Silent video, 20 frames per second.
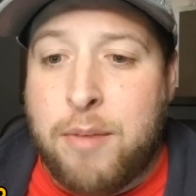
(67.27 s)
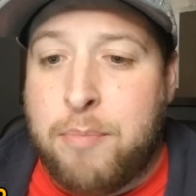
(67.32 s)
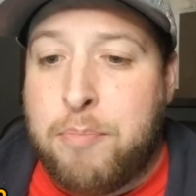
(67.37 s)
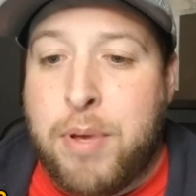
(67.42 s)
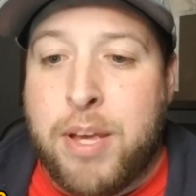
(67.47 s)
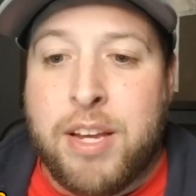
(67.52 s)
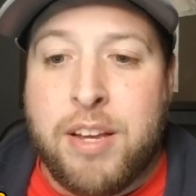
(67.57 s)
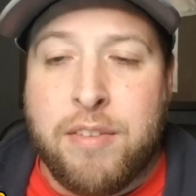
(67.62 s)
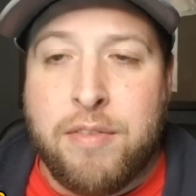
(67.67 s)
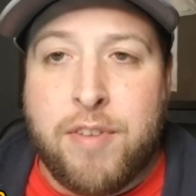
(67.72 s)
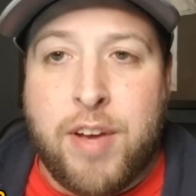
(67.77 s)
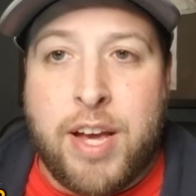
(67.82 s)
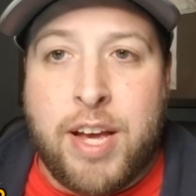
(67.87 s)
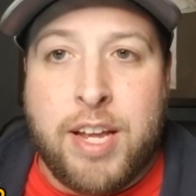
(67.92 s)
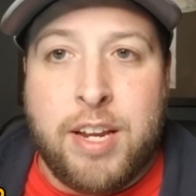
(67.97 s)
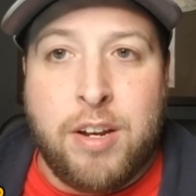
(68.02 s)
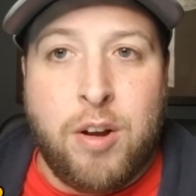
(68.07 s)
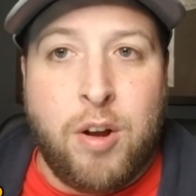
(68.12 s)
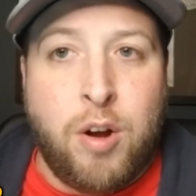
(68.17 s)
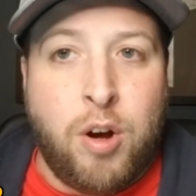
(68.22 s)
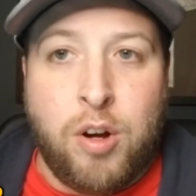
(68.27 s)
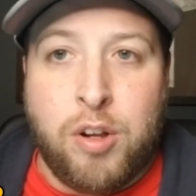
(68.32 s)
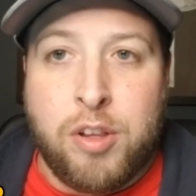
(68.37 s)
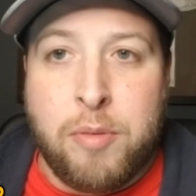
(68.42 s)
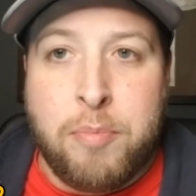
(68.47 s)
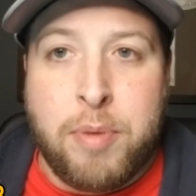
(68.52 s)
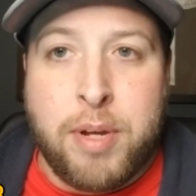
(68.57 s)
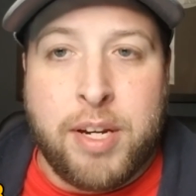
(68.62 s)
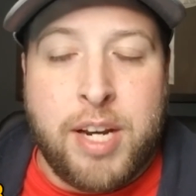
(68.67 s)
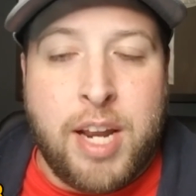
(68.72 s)
Big event. All the
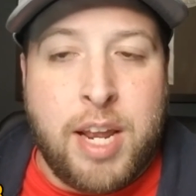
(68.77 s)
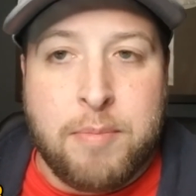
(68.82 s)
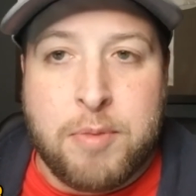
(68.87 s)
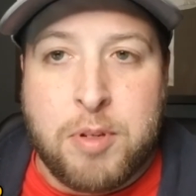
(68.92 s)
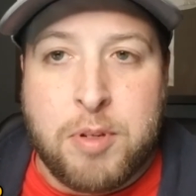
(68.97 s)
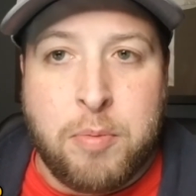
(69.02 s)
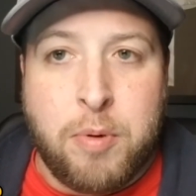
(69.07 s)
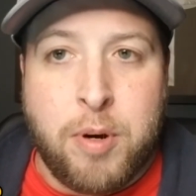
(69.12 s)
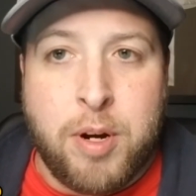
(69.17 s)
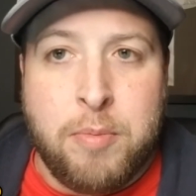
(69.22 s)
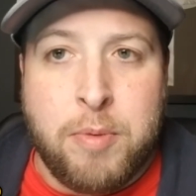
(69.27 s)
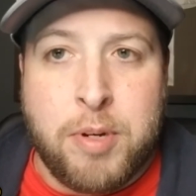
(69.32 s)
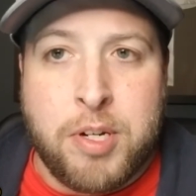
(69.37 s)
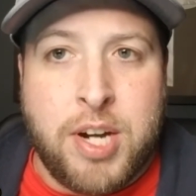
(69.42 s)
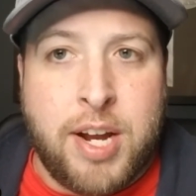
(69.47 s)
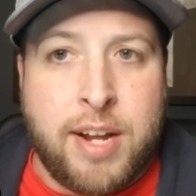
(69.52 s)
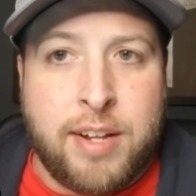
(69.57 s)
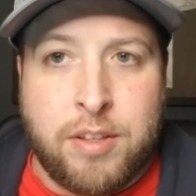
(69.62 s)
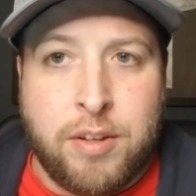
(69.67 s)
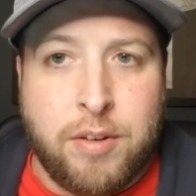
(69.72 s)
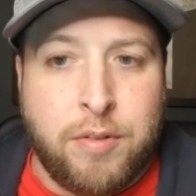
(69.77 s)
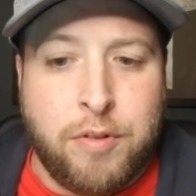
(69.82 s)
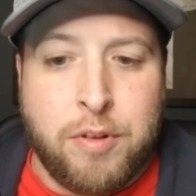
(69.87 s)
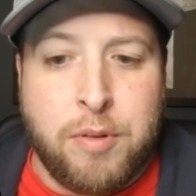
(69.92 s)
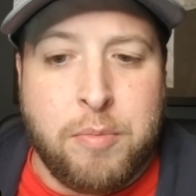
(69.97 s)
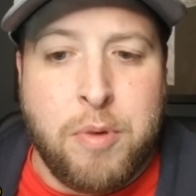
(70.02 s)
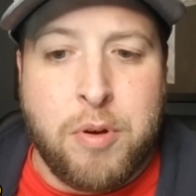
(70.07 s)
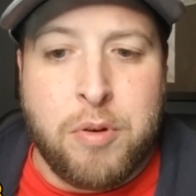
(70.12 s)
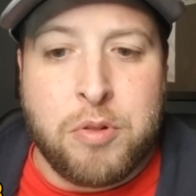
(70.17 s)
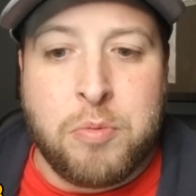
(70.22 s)
big names are pretty much out there for the
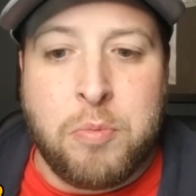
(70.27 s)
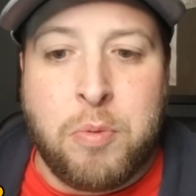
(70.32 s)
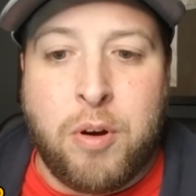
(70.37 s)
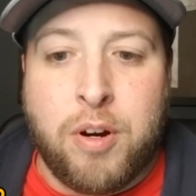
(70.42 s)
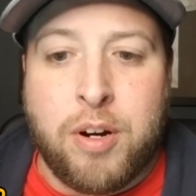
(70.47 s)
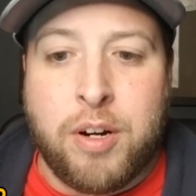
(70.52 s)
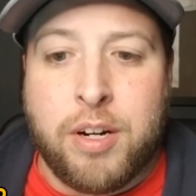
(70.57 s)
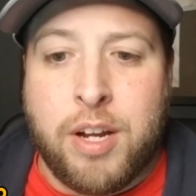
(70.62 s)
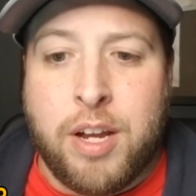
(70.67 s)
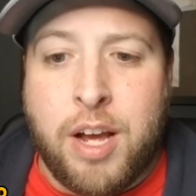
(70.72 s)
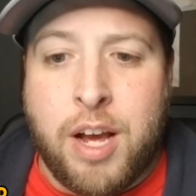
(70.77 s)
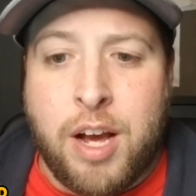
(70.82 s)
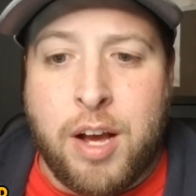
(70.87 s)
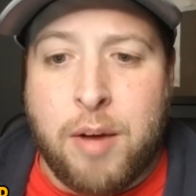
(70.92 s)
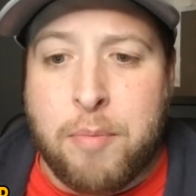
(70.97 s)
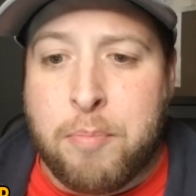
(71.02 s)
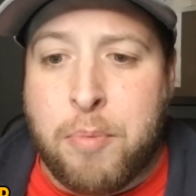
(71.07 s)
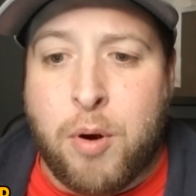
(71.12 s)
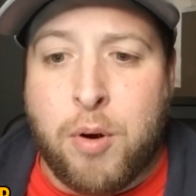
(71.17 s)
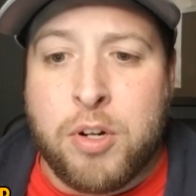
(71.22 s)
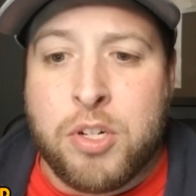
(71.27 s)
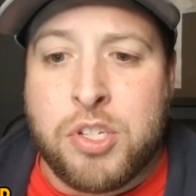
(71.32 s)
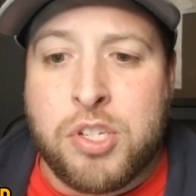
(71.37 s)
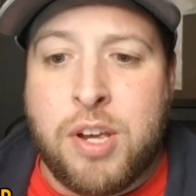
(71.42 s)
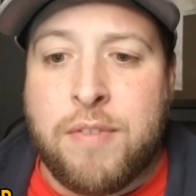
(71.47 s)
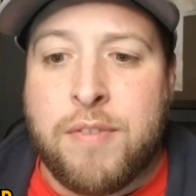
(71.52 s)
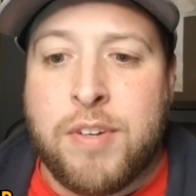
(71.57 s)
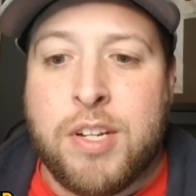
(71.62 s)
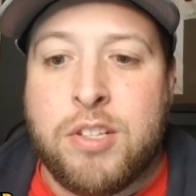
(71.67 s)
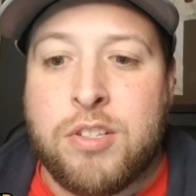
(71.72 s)
most part. Par
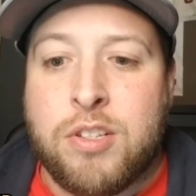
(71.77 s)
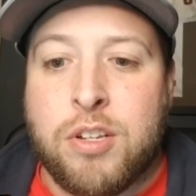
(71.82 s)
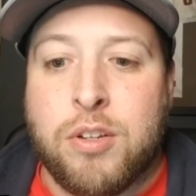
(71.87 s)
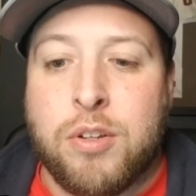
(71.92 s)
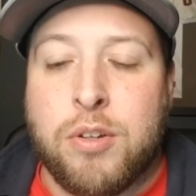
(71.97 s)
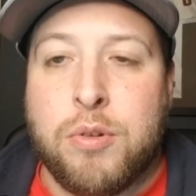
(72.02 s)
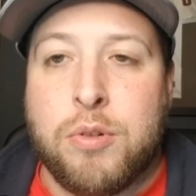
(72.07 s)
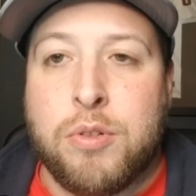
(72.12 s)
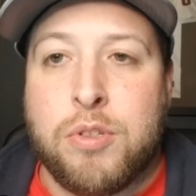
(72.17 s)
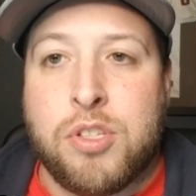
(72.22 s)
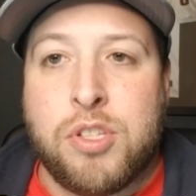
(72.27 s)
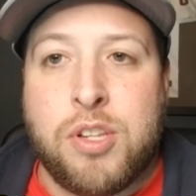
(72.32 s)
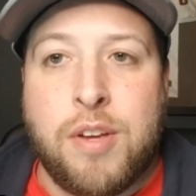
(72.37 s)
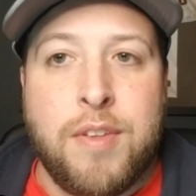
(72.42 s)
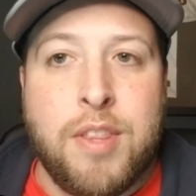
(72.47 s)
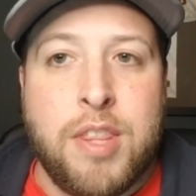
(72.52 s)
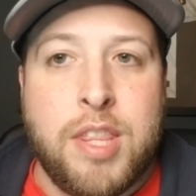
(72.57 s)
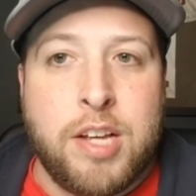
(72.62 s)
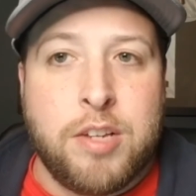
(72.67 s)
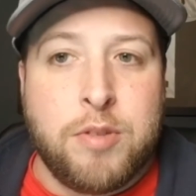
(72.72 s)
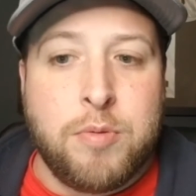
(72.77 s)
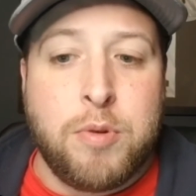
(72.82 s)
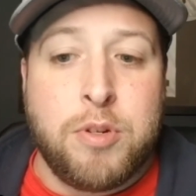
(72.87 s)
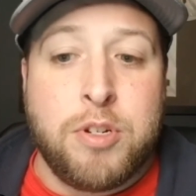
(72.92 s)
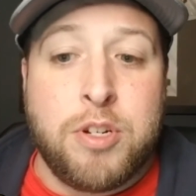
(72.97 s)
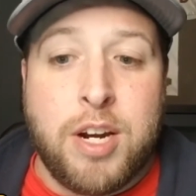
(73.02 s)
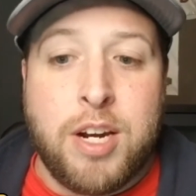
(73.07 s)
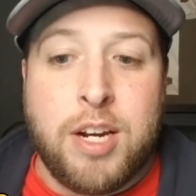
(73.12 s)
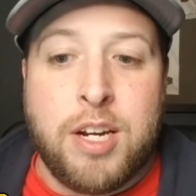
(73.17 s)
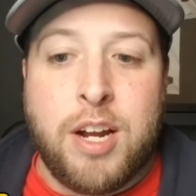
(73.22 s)
72,
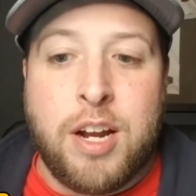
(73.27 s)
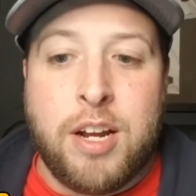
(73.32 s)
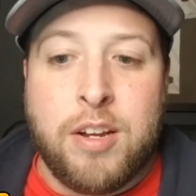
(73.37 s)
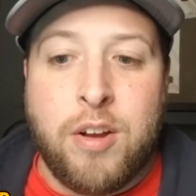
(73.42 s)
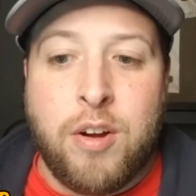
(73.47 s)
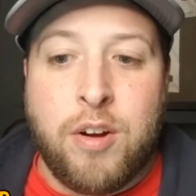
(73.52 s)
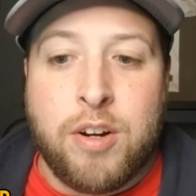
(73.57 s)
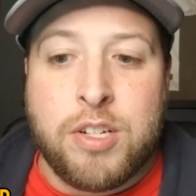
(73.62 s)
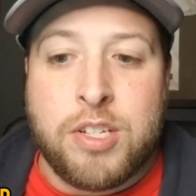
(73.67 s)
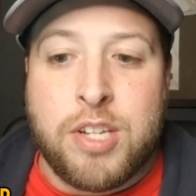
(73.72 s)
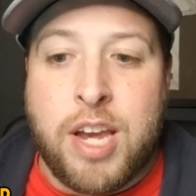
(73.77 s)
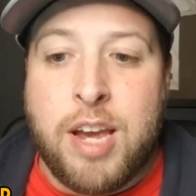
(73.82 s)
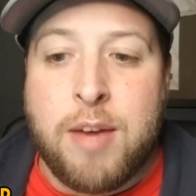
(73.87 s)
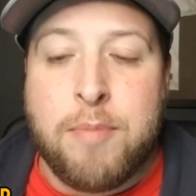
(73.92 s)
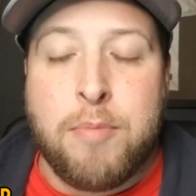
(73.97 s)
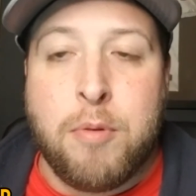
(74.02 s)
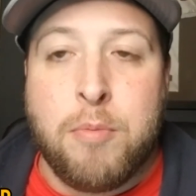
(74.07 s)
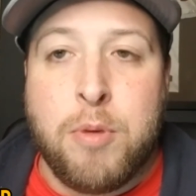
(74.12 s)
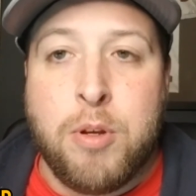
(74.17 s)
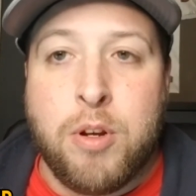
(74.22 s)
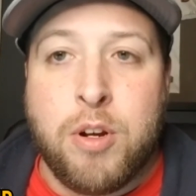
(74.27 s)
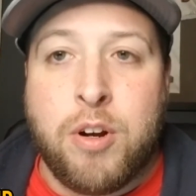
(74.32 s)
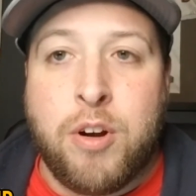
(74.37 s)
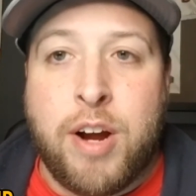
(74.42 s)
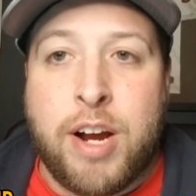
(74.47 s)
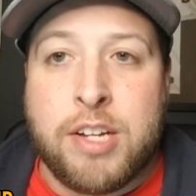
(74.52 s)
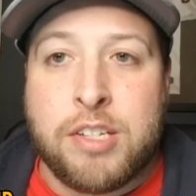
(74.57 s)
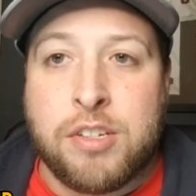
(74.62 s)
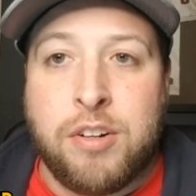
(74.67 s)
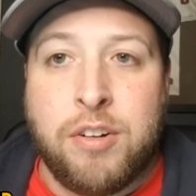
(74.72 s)
7,189 yards, and Bermuda
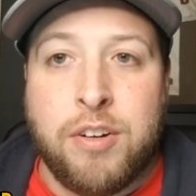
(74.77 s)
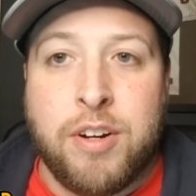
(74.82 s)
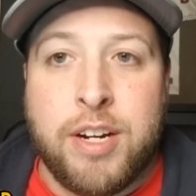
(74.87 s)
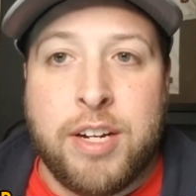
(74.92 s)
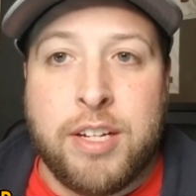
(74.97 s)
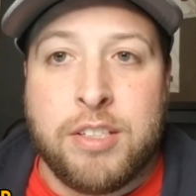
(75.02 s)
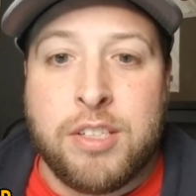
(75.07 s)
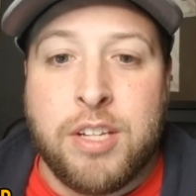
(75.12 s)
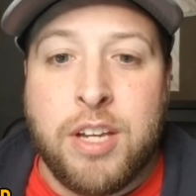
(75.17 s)
grass greens.